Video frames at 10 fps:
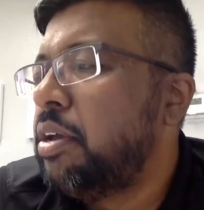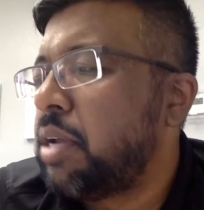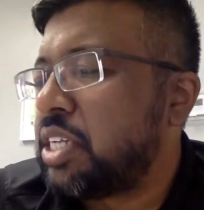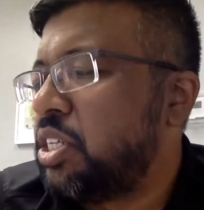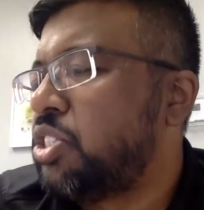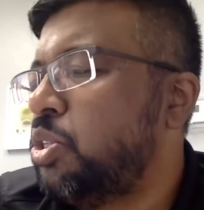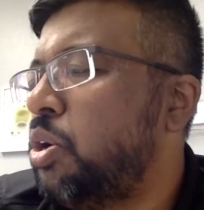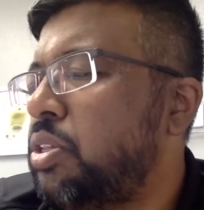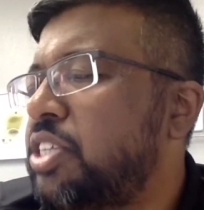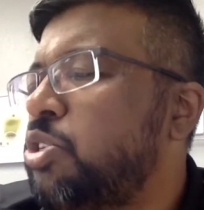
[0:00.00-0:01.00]
Because there's
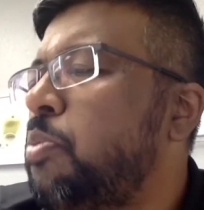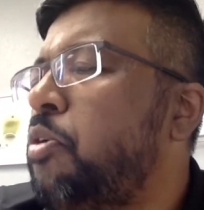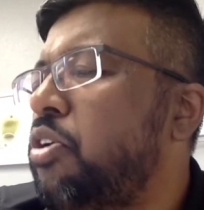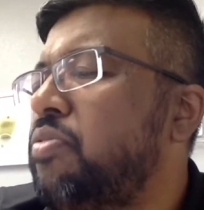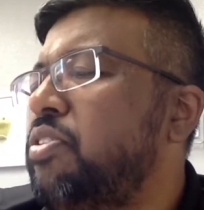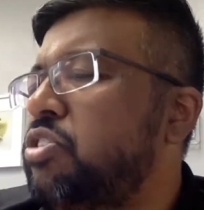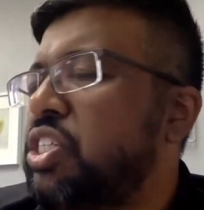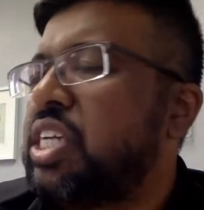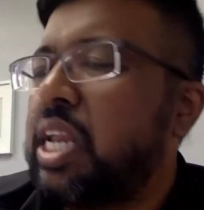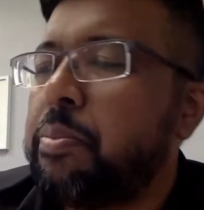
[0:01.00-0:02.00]
no point of
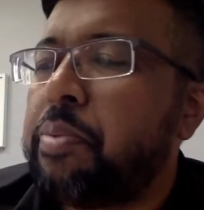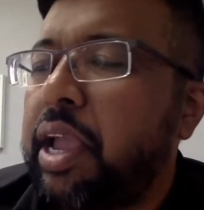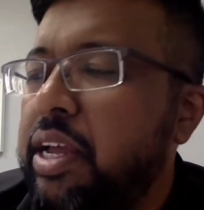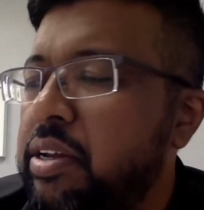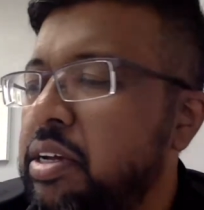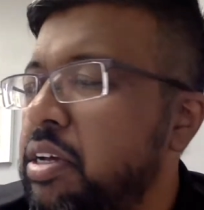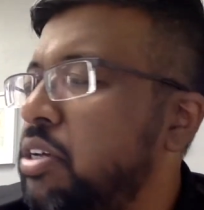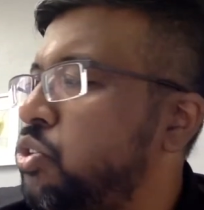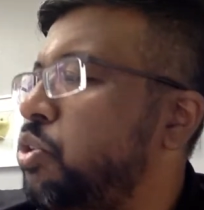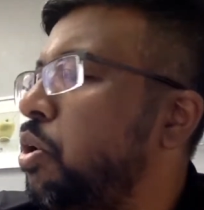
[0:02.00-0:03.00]
just getting paid
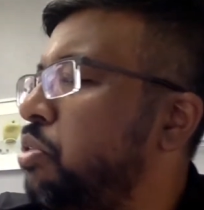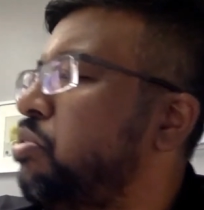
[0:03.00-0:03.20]
to go